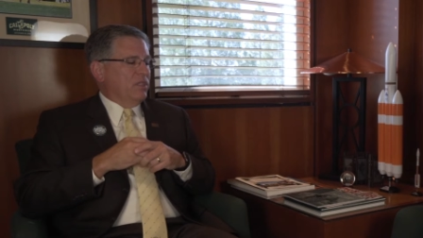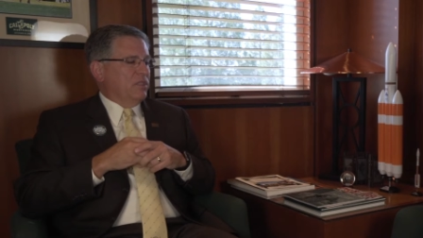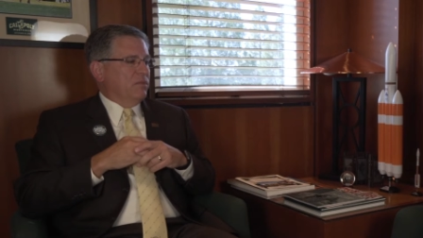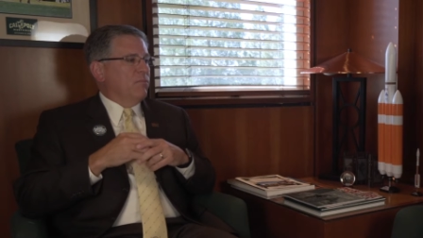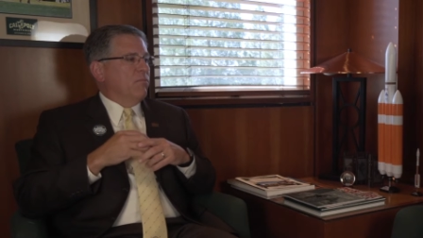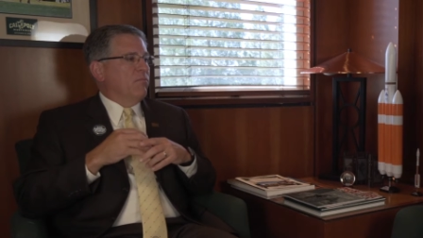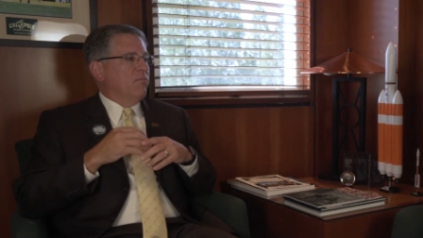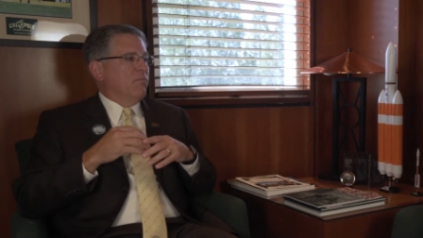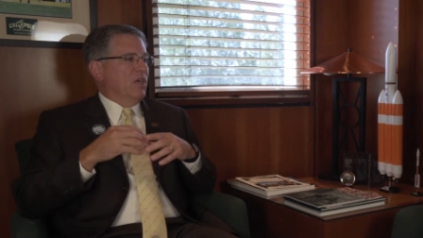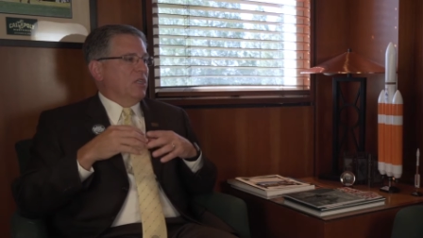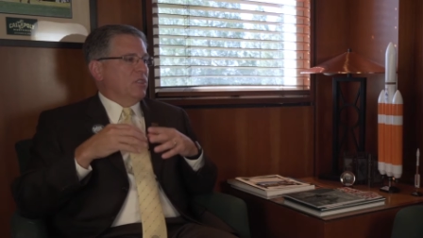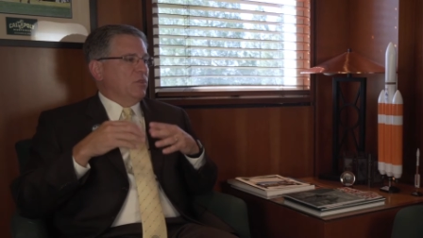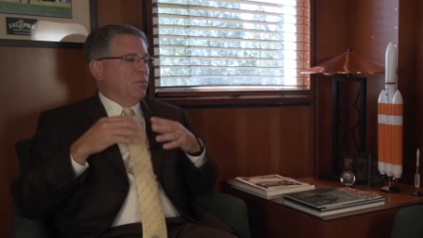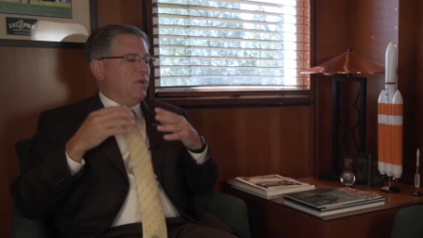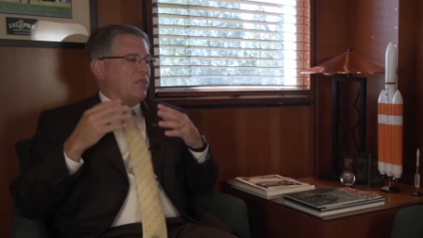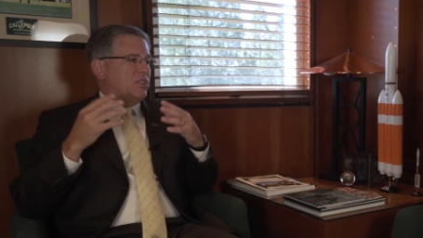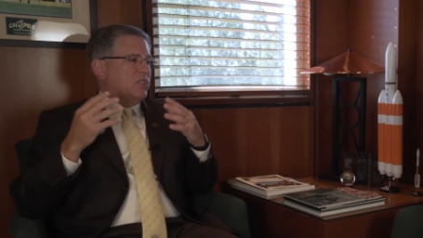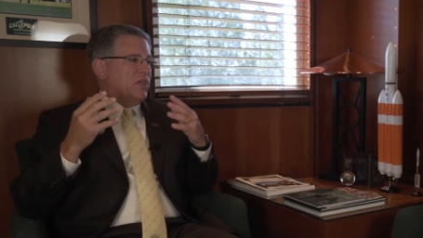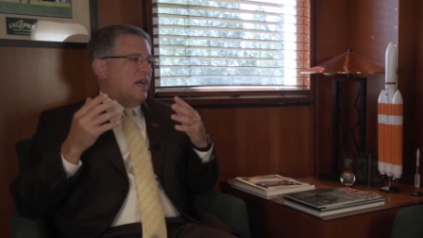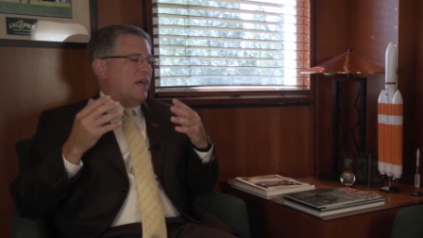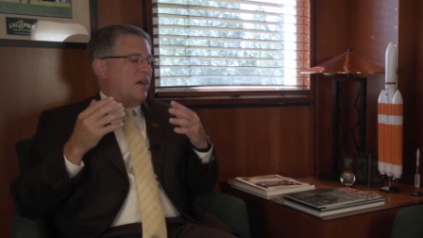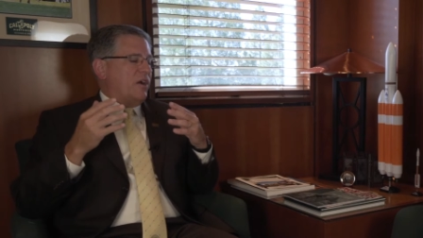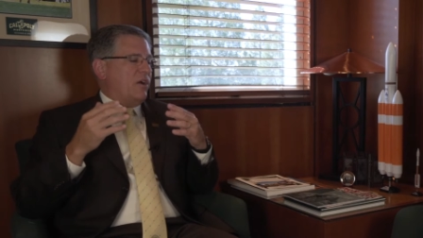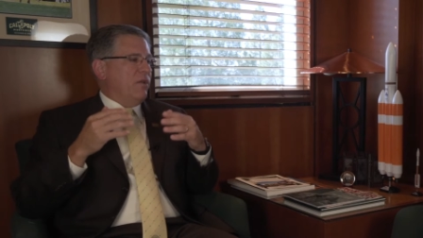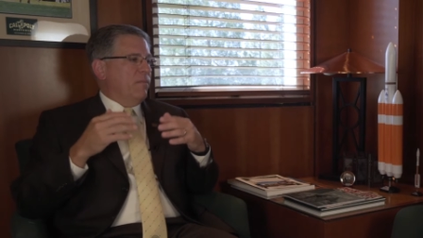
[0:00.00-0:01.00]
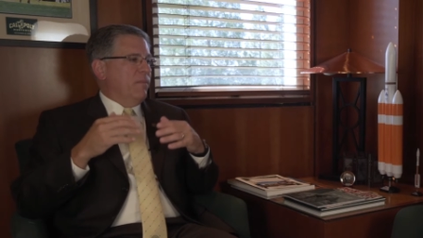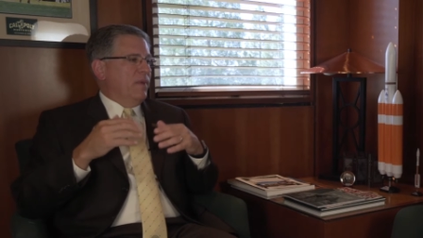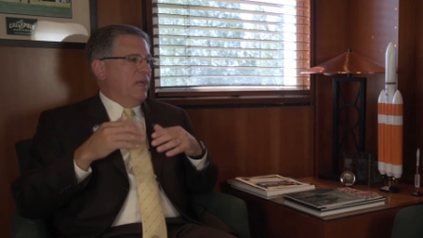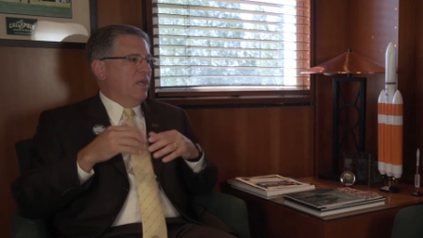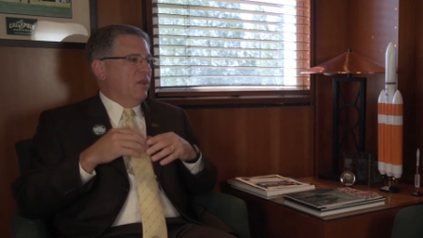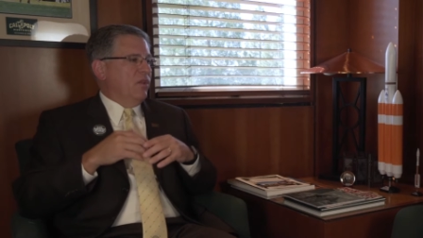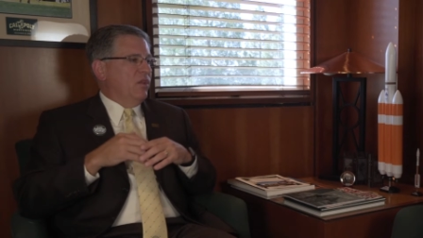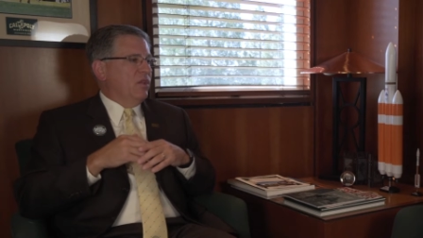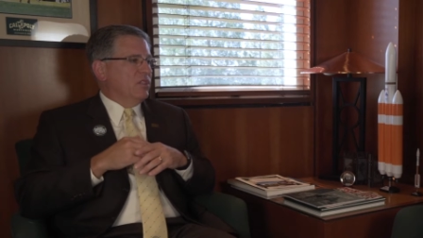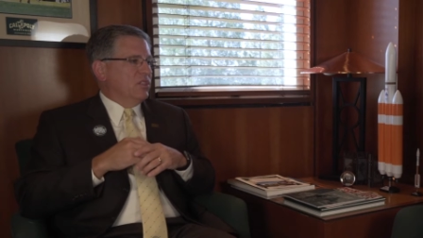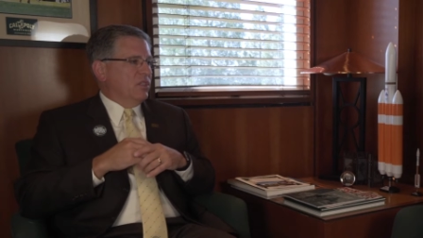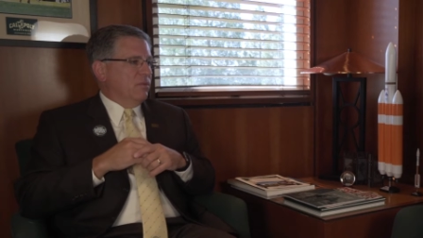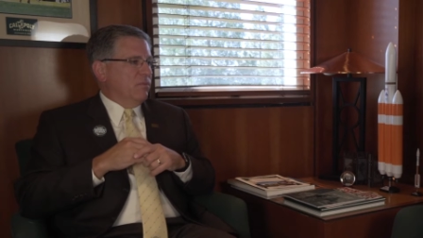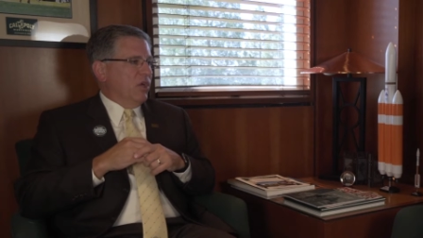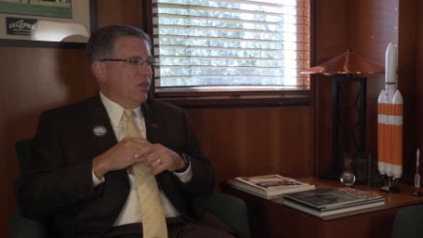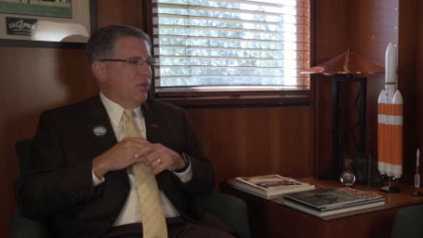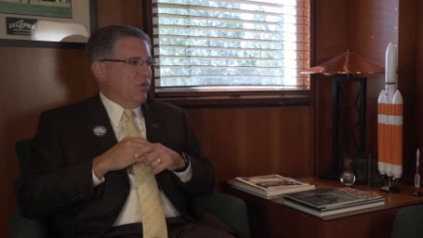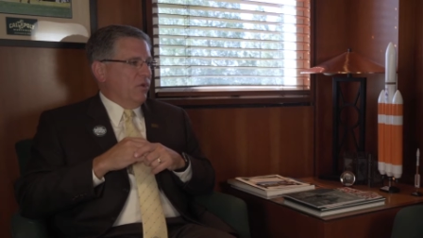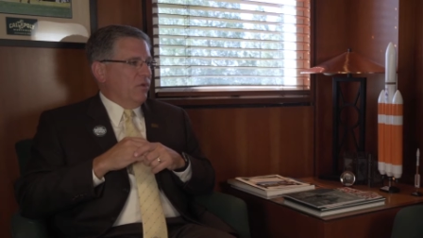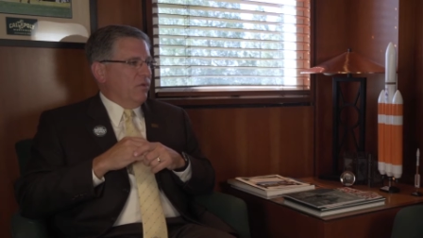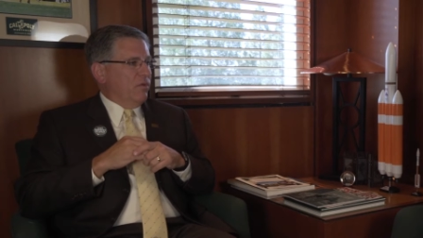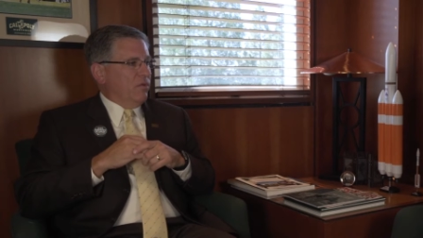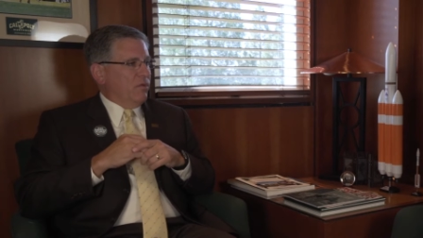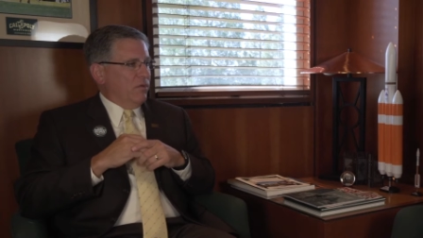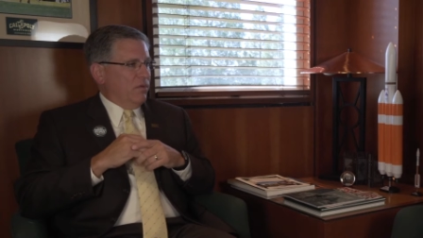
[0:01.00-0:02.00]
is much much higher demand than some
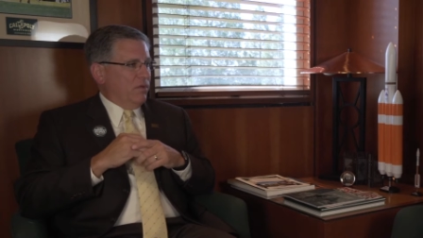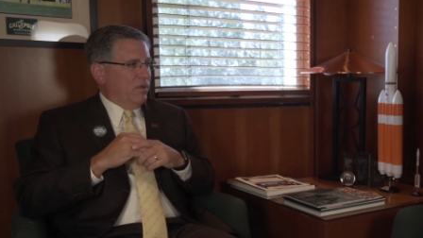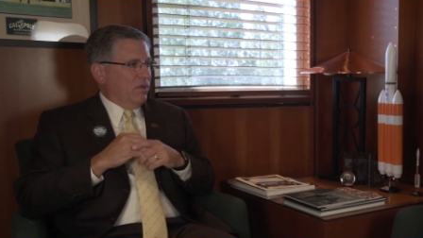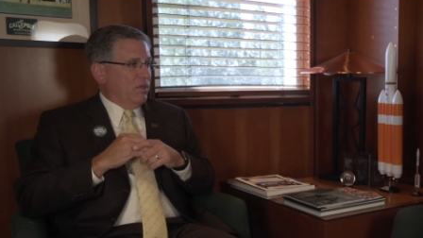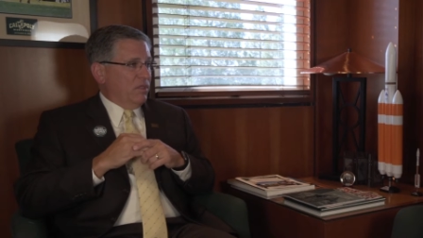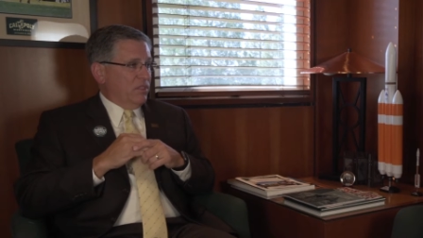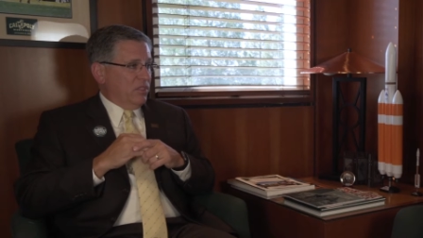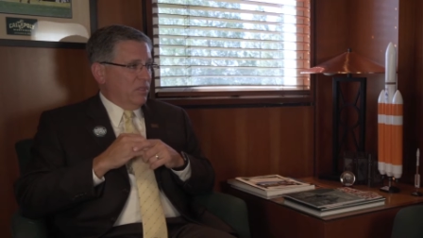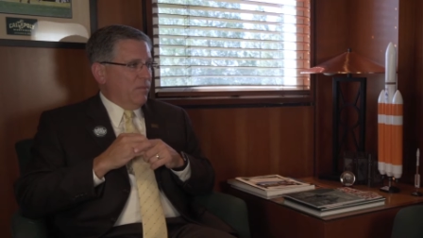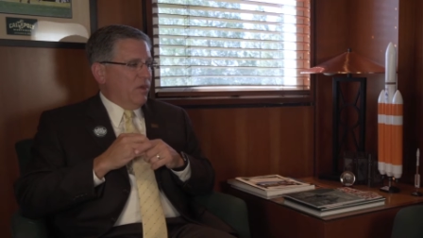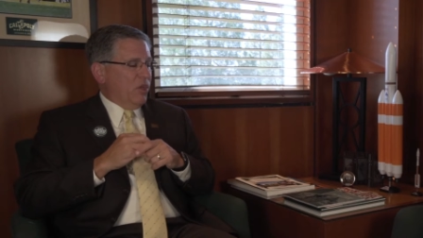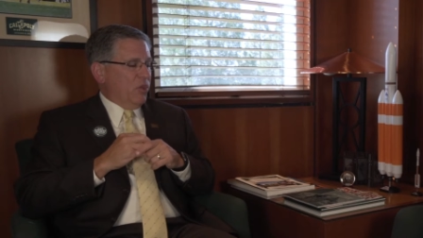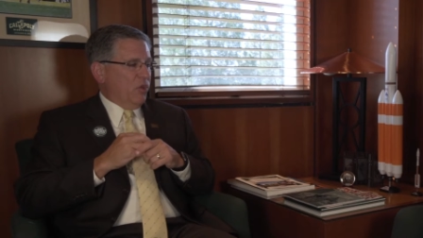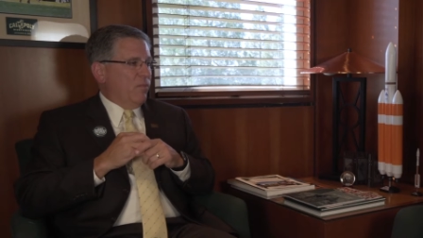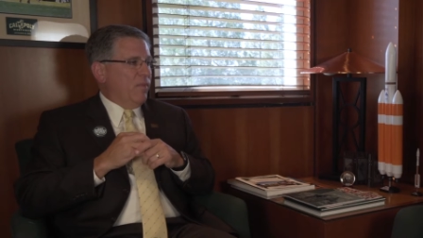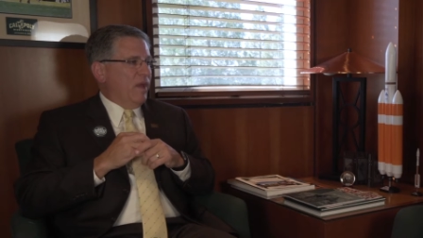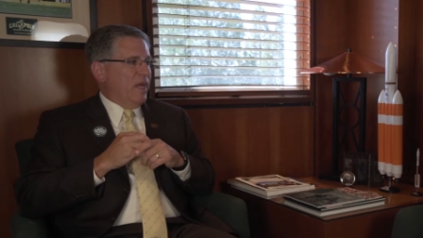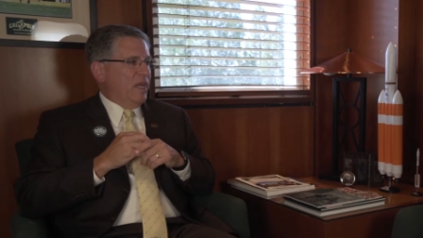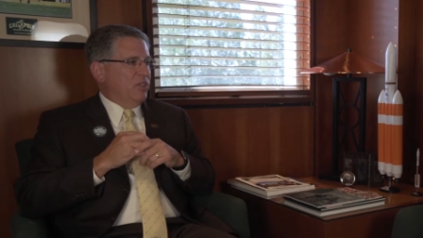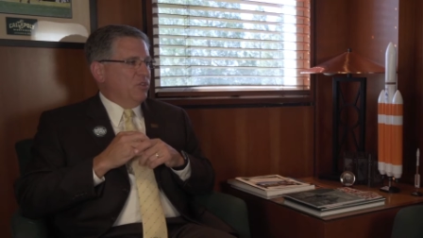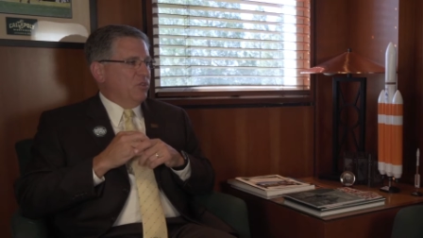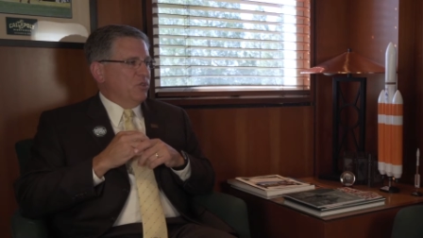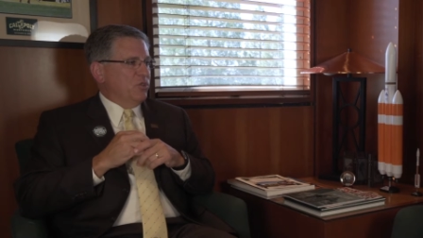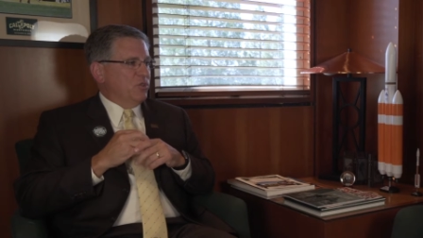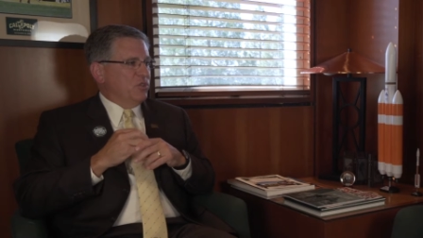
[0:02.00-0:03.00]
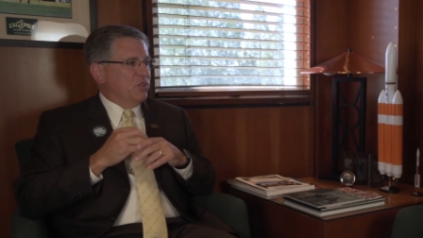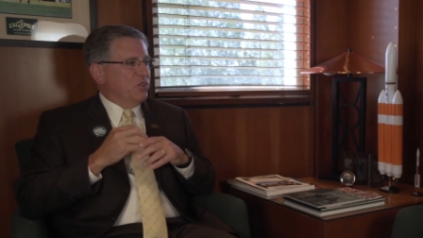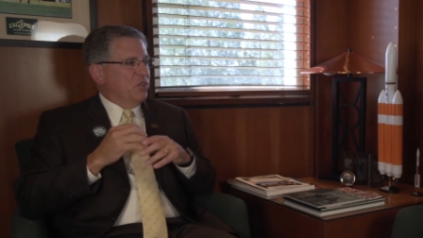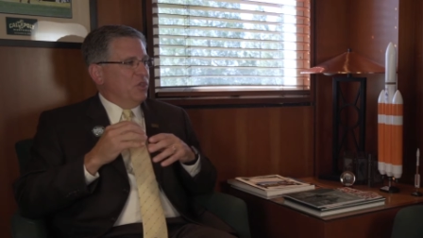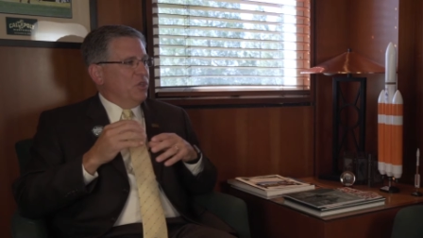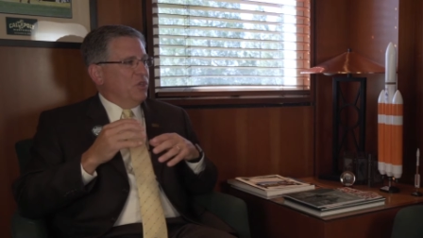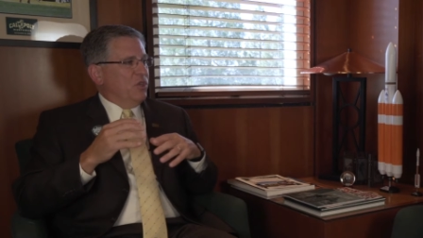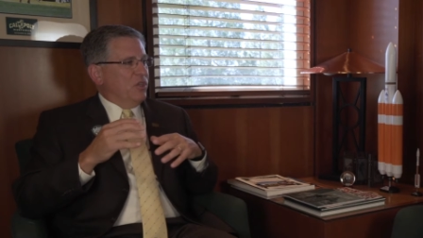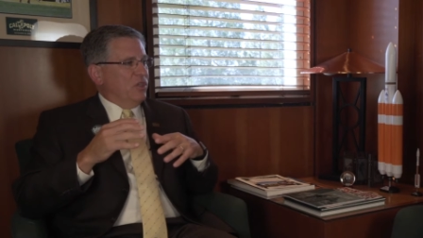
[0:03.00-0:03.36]
other some other majors.